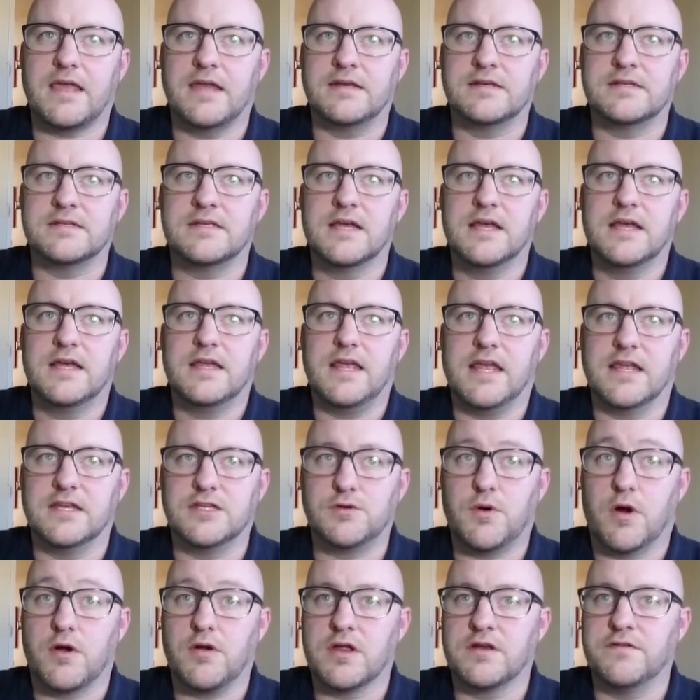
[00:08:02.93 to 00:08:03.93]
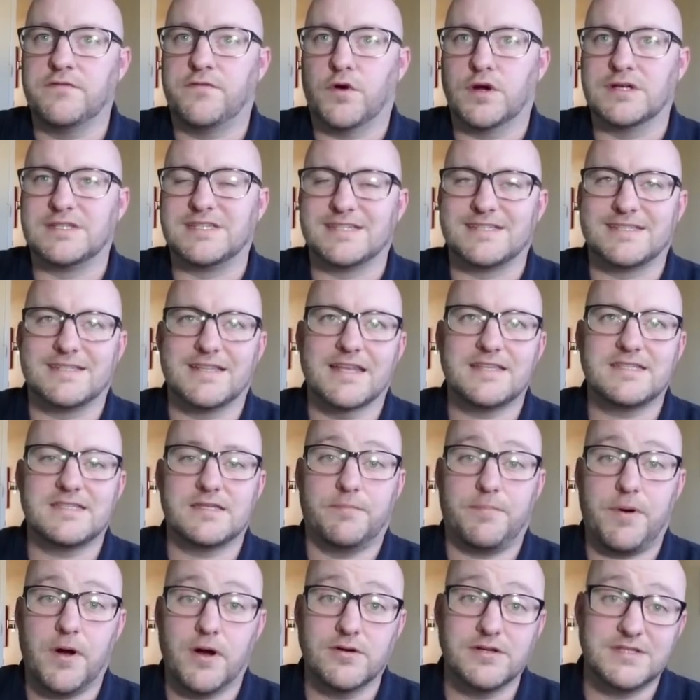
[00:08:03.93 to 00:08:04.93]
and into our invoices. Let's
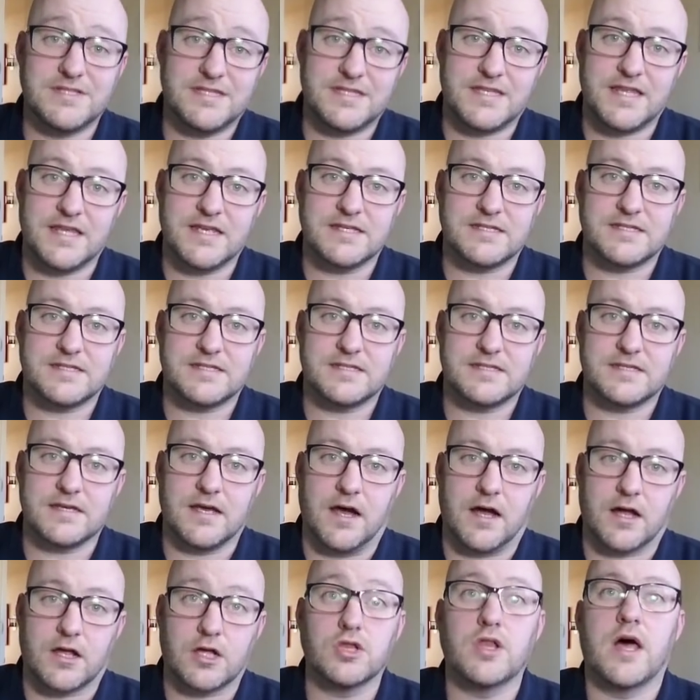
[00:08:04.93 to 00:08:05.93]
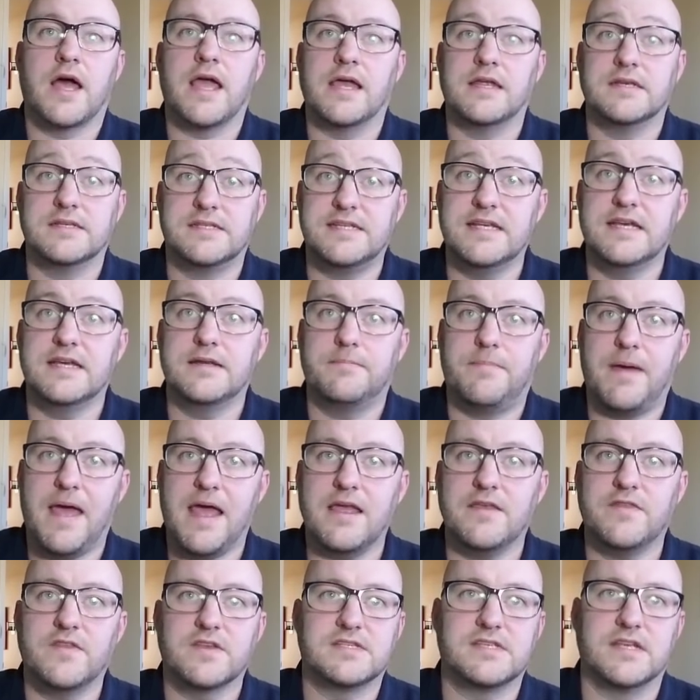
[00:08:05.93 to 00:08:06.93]
suppose this uh, client did
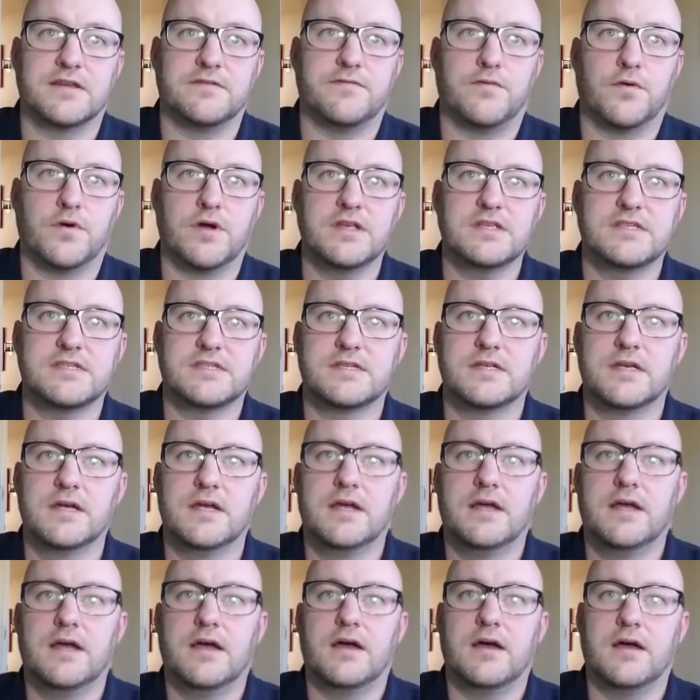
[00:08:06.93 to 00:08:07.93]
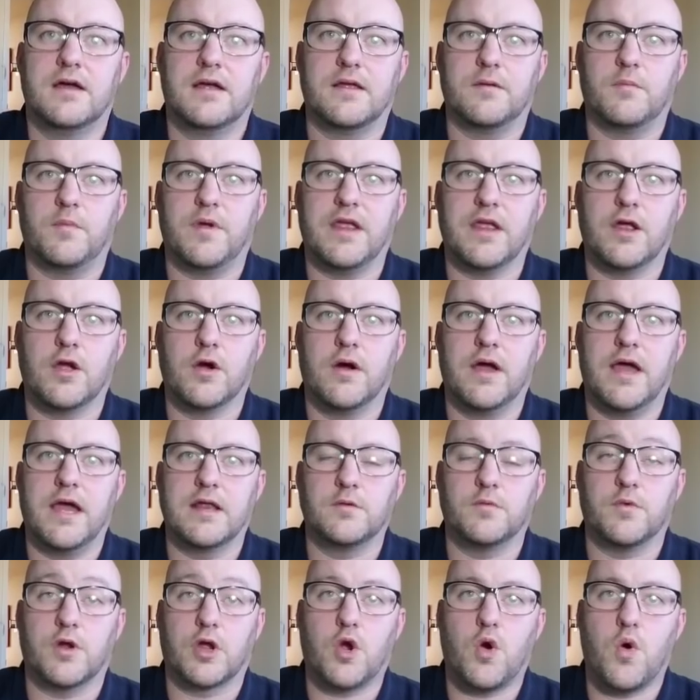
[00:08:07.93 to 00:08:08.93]
pay this invoice. We can go ahead
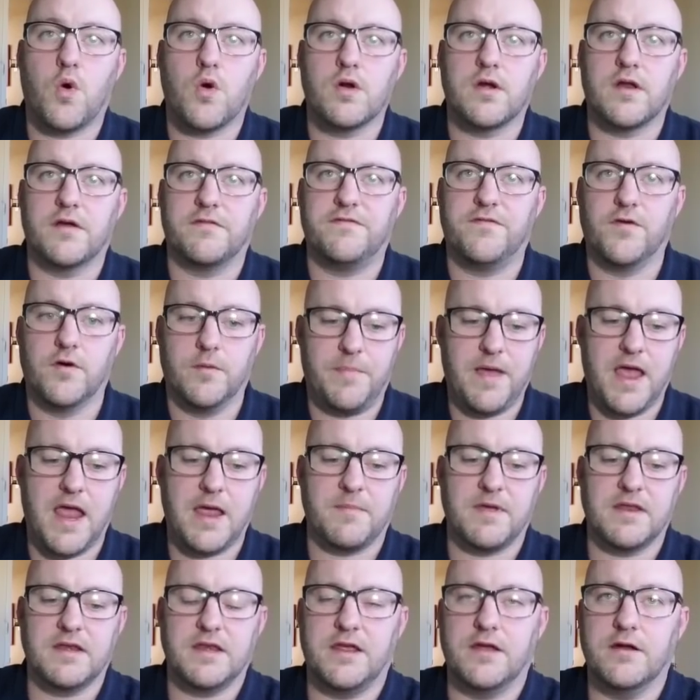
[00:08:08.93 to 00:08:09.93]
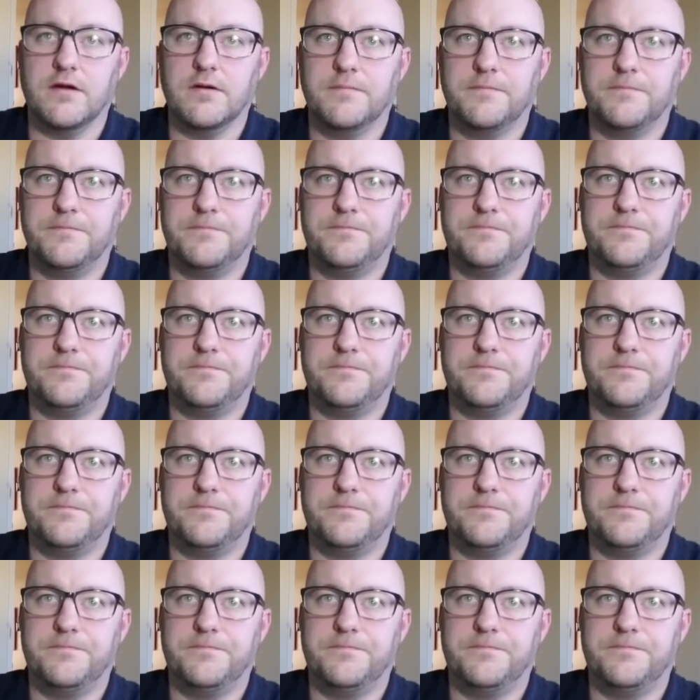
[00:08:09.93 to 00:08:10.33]
and record a full payment here.